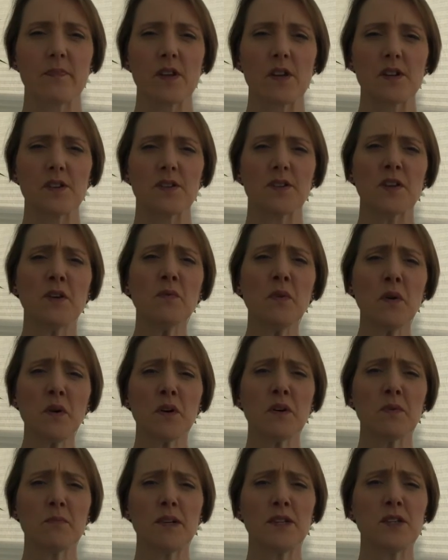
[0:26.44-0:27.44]
So what
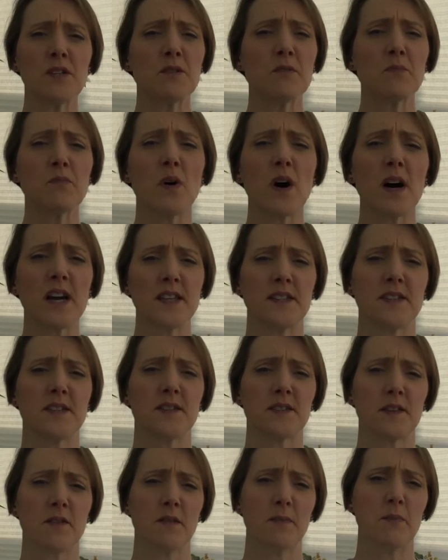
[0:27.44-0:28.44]
can we do, and why is
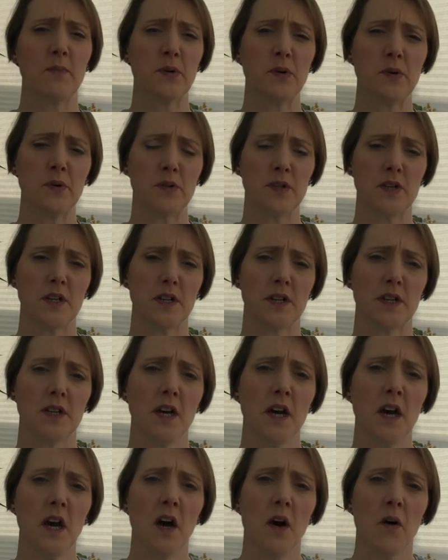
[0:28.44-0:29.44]
this so important?
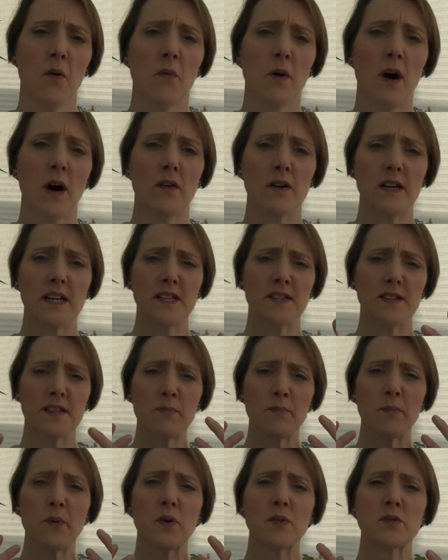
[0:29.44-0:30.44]
Well, it's
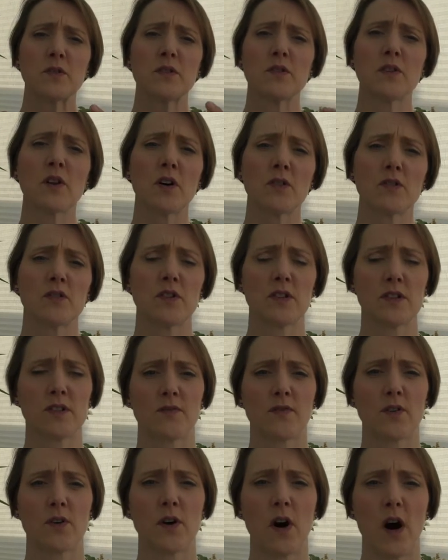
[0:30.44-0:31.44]
important not just
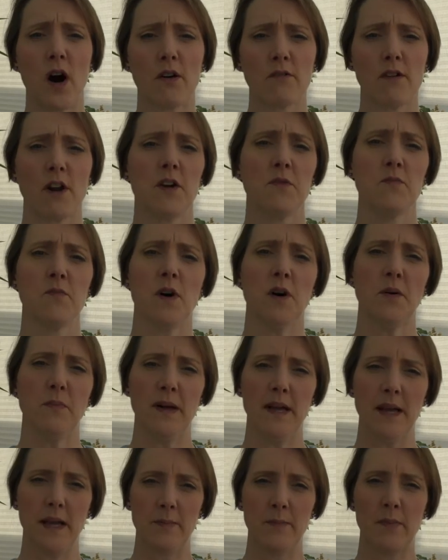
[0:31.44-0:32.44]
for our own
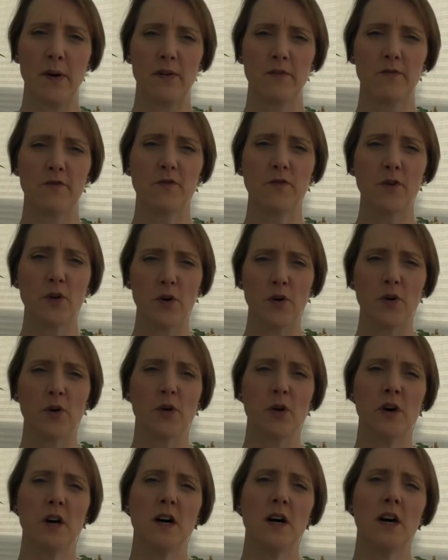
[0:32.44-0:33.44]
well-being, but
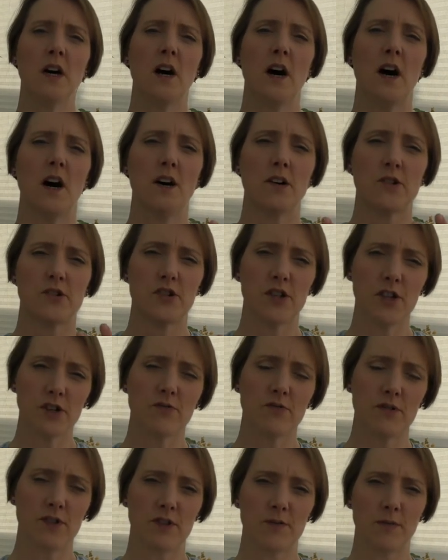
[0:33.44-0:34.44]
for our
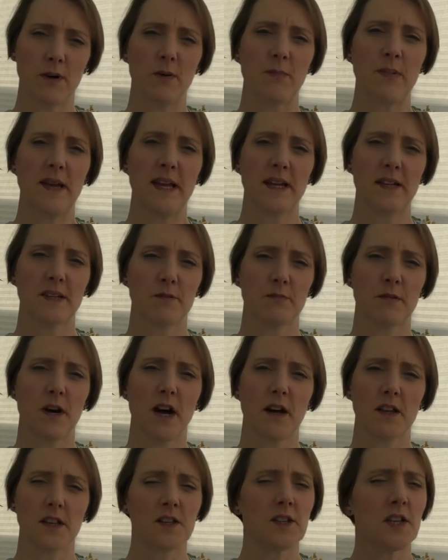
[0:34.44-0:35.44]
children's well-being as
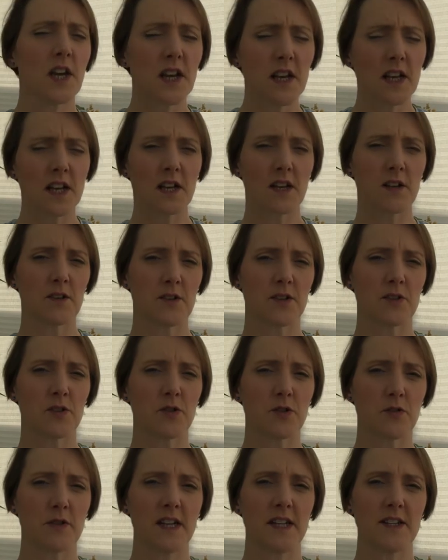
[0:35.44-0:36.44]
well. And I'll tell you a little
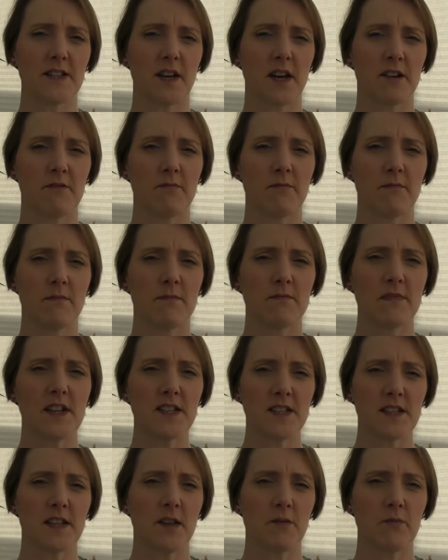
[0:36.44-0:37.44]
story. As I
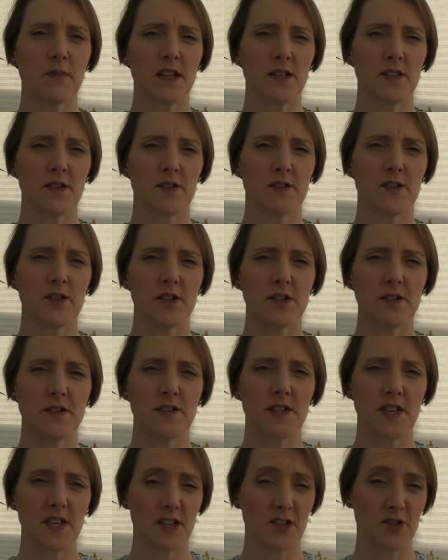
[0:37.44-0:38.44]
recently went to
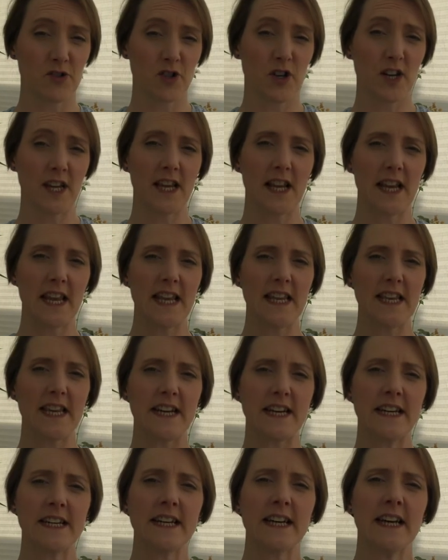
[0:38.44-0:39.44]
see our dry
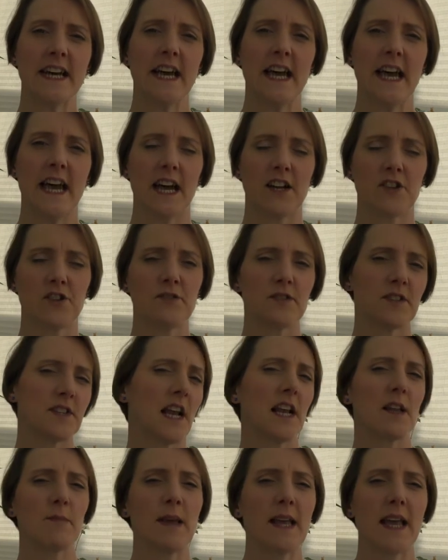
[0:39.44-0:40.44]
cleaner, and she was
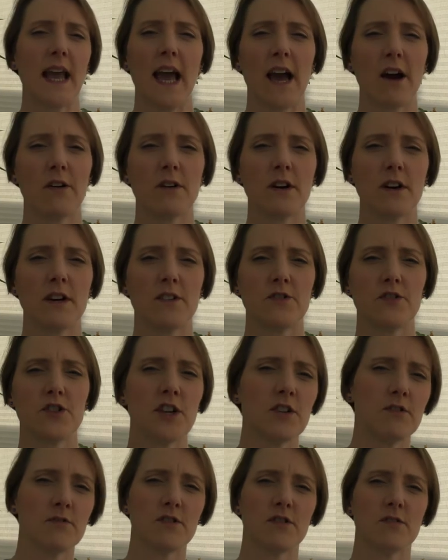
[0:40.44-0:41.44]
telling me how her
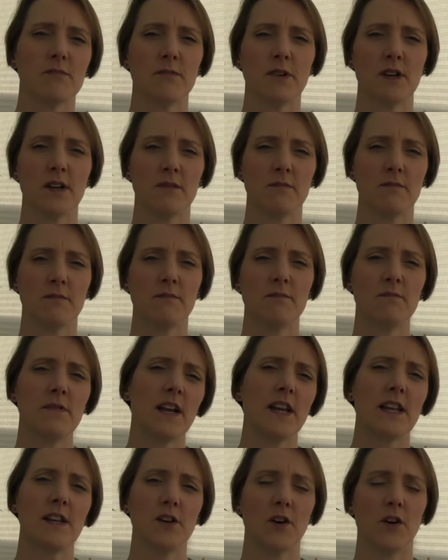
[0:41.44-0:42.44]
children were
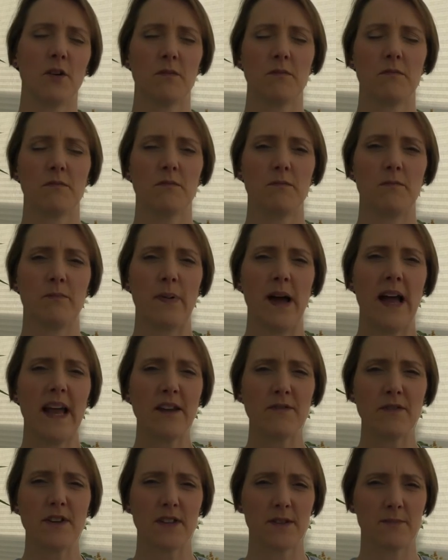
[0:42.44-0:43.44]
really not
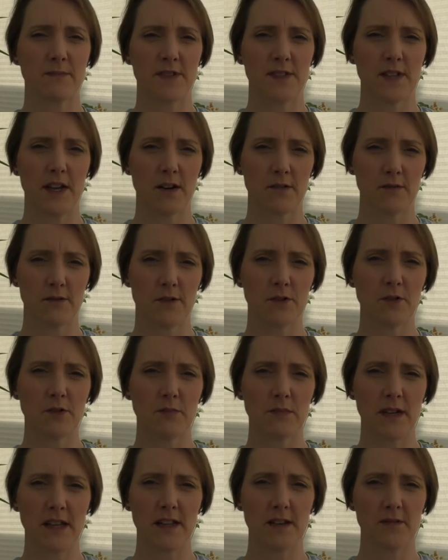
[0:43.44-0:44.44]
behaving themselves
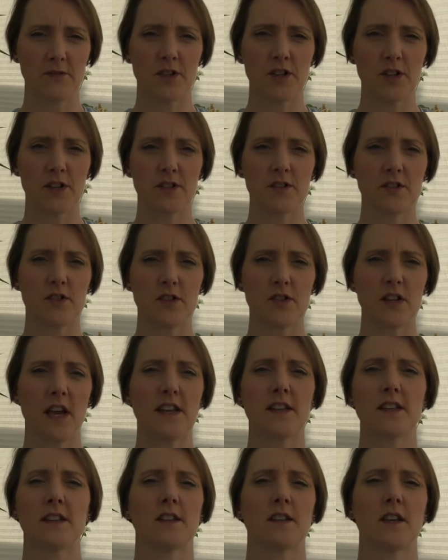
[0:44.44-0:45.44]
normally. That she
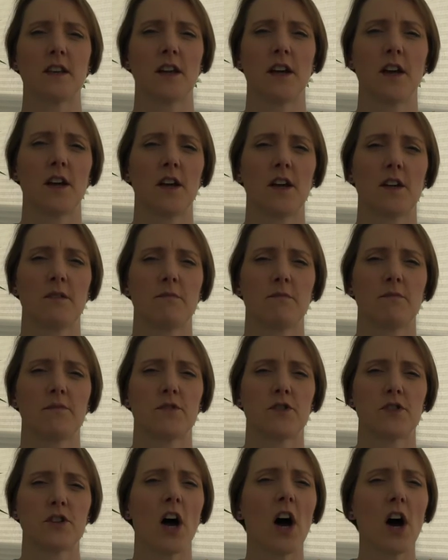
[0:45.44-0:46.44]
had a
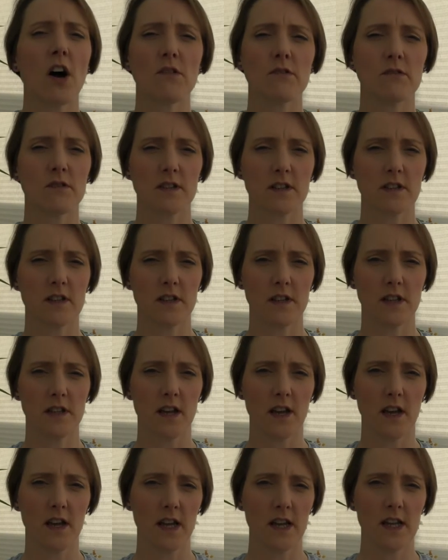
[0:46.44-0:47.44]
child
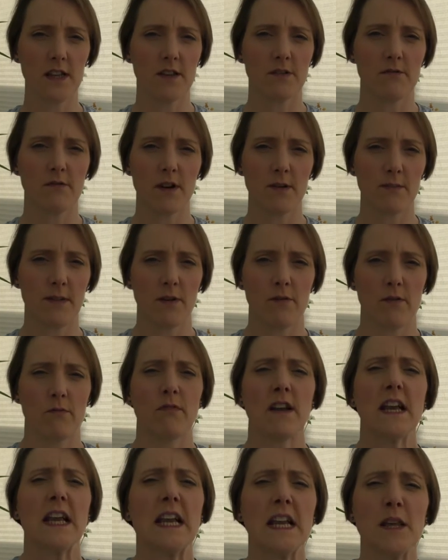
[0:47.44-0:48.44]
in the room. They were
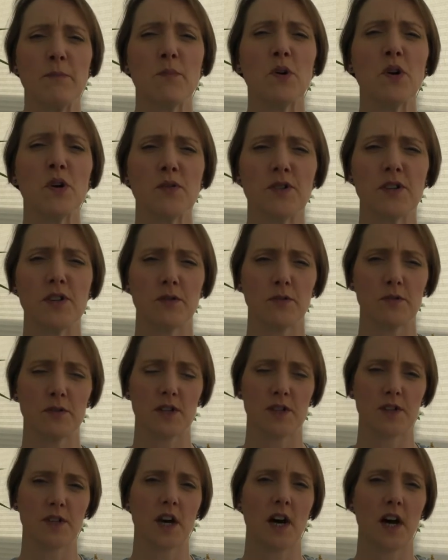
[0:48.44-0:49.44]
really moody all the
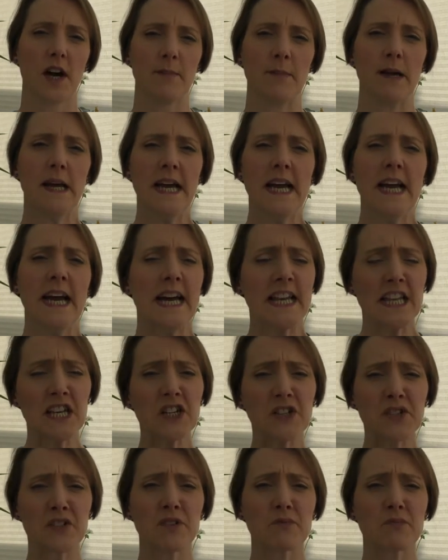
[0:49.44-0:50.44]
time. And I
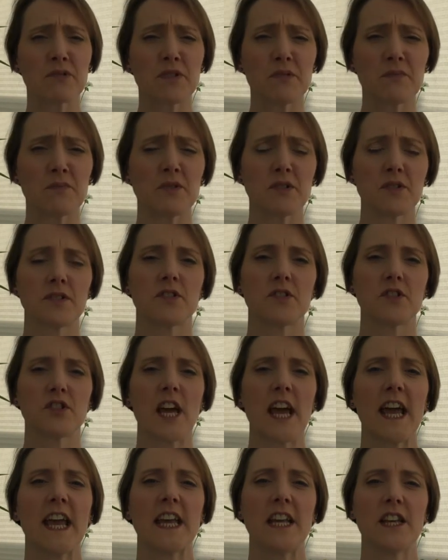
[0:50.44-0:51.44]
asked her, what's
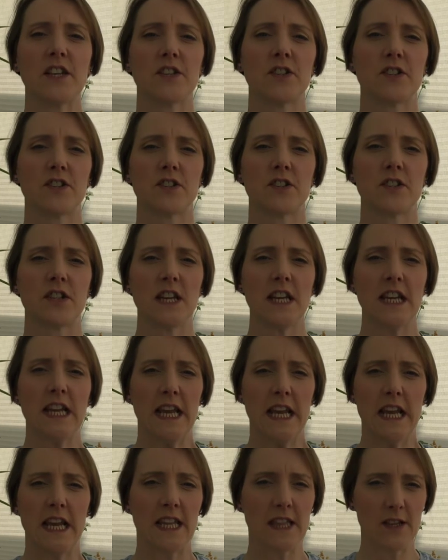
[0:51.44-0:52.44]
changed
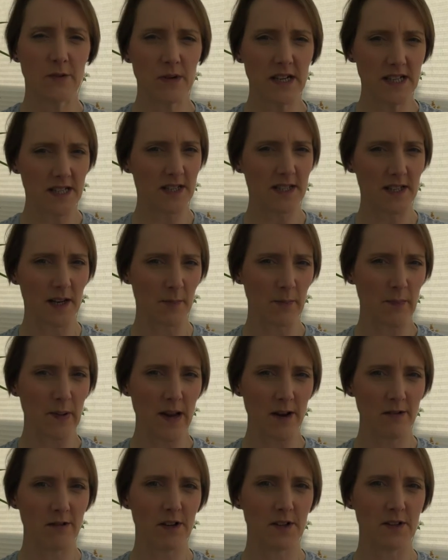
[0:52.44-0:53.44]
in the winter
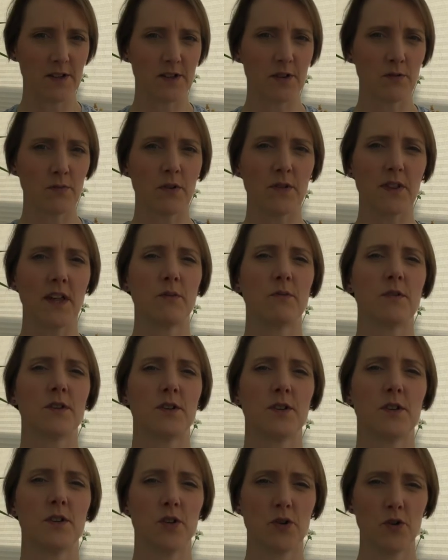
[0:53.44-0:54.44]
period to what they would
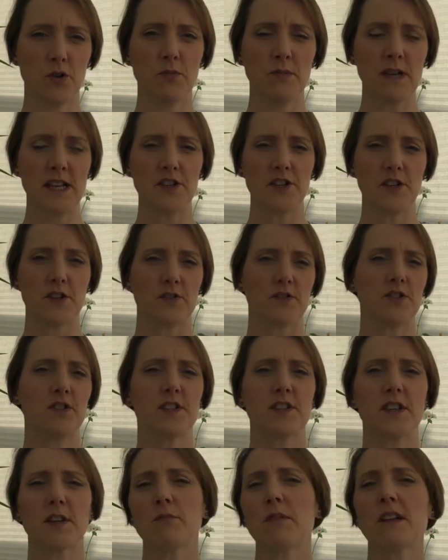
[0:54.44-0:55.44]
normally do? She
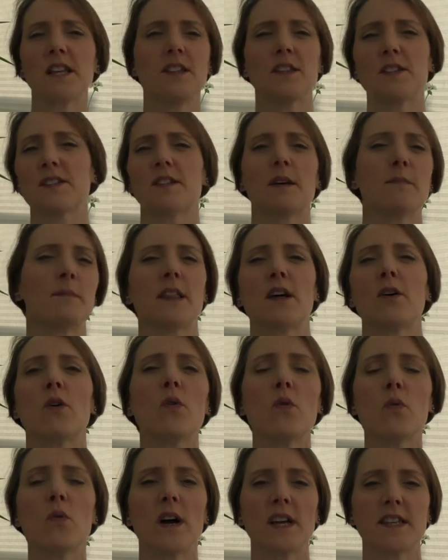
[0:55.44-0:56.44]
said, well, in the summer they're
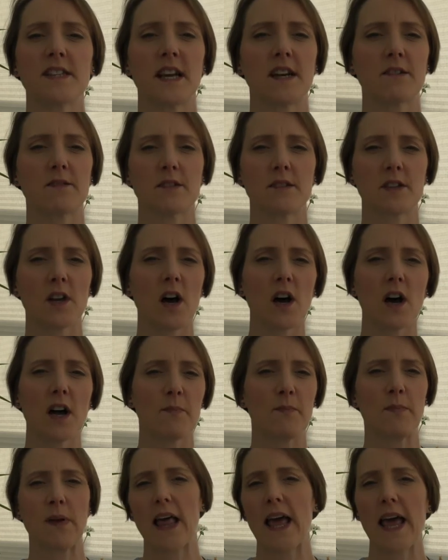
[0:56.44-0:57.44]
always
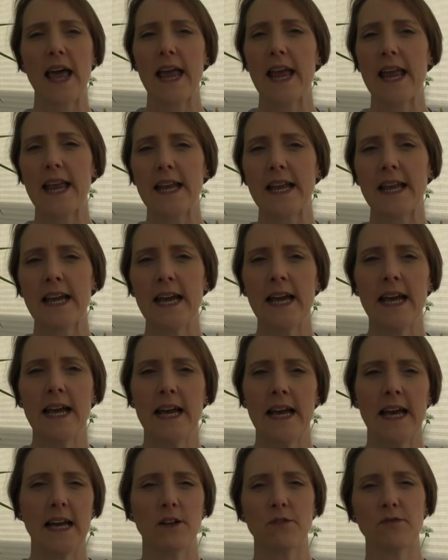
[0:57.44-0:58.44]
outside playing,
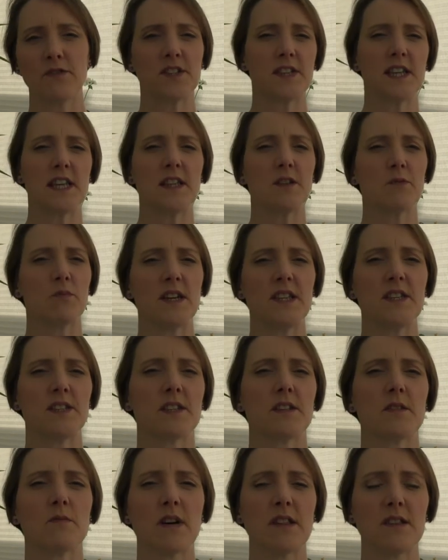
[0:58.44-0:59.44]
and obviously in the winter
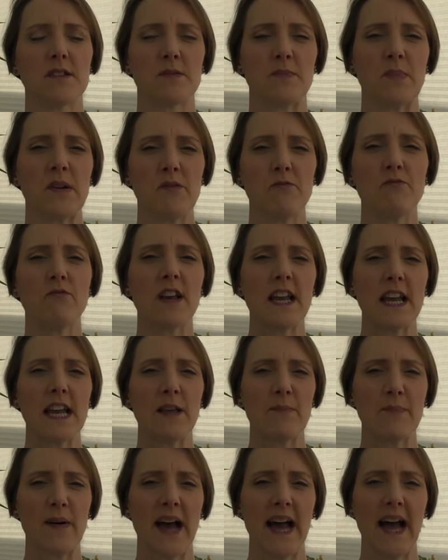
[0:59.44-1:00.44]
the weather's been
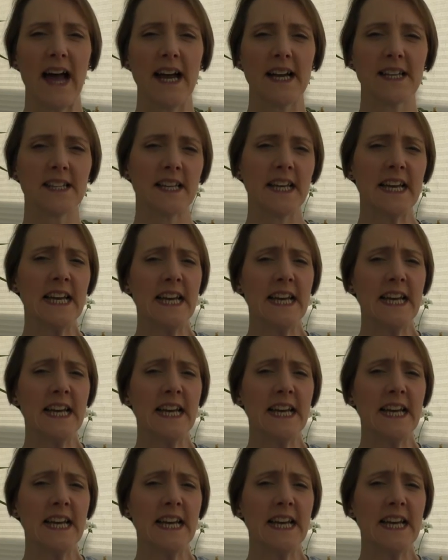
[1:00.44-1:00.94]
really bad.